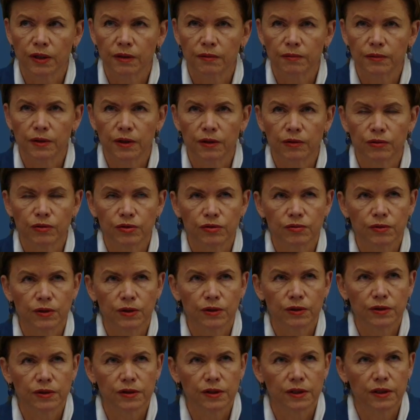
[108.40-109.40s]
when,
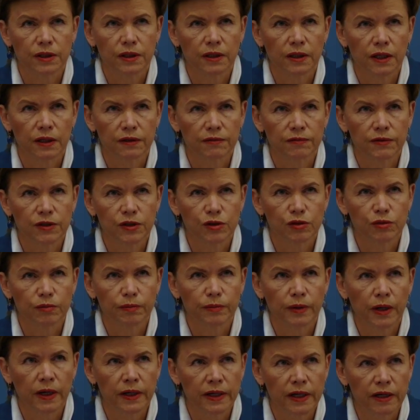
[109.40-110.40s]

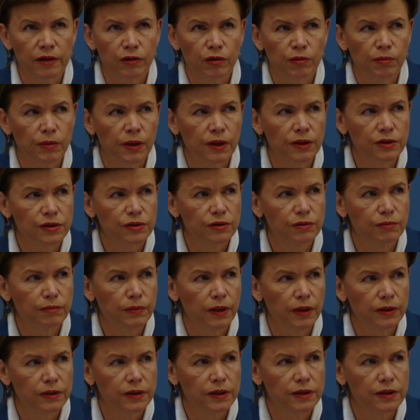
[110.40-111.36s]
among other flags,